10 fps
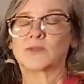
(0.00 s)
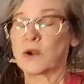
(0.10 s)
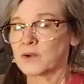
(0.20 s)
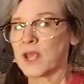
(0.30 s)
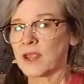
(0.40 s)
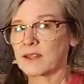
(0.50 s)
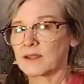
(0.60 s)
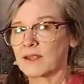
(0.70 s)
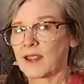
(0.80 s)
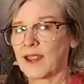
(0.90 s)
Okay,
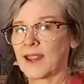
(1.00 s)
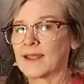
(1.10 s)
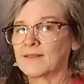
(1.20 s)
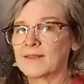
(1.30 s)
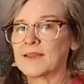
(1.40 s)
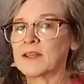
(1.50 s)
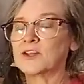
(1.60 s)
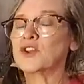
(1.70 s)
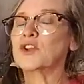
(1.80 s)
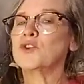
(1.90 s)
and
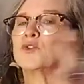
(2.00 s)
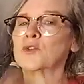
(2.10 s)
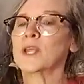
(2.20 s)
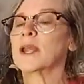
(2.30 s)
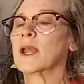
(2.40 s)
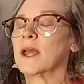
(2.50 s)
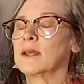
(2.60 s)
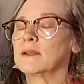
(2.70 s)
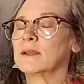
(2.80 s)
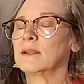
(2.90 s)
then you
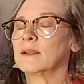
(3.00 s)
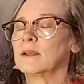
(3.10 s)
can